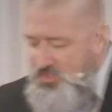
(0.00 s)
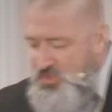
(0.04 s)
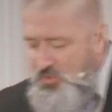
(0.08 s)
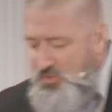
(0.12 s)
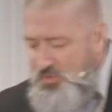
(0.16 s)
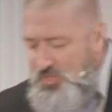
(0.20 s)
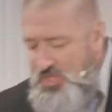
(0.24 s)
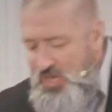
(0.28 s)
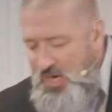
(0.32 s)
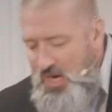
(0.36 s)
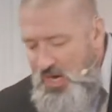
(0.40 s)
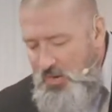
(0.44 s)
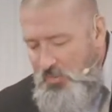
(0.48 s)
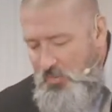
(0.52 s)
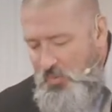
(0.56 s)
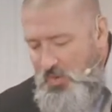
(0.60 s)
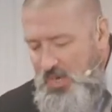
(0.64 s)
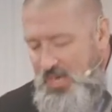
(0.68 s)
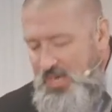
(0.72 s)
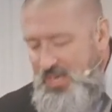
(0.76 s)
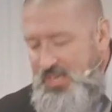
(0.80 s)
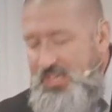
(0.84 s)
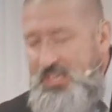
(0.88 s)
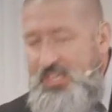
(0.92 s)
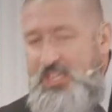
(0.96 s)
So
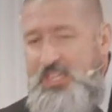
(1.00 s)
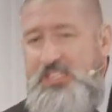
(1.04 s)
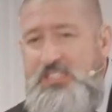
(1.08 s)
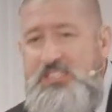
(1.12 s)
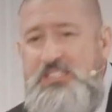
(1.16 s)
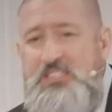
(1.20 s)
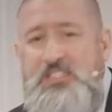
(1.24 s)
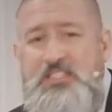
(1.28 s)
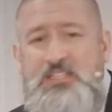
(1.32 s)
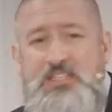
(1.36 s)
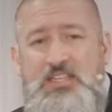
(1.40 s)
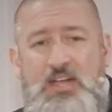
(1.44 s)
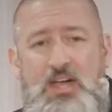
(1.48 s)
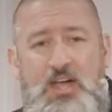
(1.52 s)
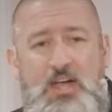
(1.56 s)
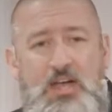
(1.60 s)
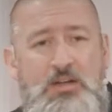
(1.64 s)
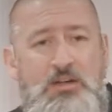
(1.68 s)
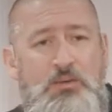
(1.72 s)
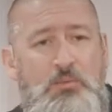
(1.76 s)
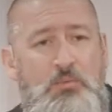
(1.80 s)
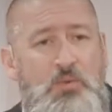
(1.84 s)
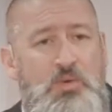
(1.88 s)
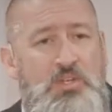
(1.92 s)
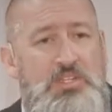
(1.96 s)
Yahweh is
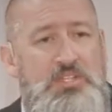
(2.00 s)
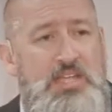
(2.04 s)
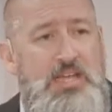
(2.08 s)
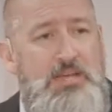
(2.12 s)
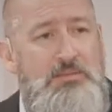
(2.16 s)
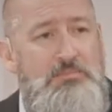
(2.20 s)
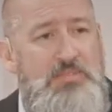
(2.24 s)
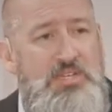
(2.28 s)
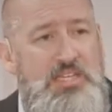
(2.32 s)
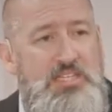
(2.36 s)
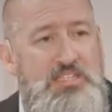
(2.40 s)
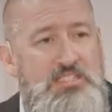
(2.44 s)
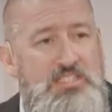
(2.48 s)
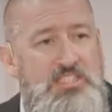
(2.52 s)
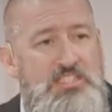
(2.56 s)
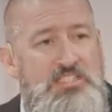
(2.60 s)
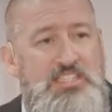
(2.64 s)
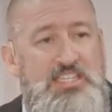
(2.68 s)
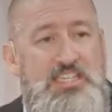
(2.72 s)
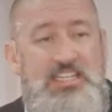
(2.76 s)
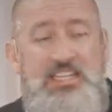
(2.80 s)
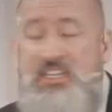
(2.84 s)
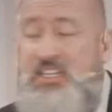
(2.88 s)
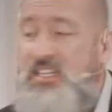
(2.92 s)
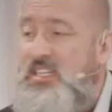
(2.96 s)
God, and what that means
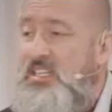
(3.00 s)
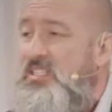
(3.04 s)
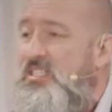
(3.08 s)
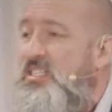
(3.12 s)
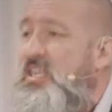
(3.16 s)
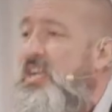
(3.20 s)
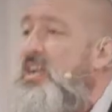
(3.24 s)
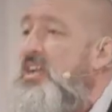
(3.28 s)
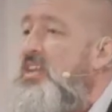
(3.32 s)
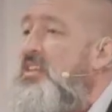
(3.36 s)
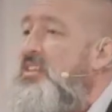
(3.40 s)
is he is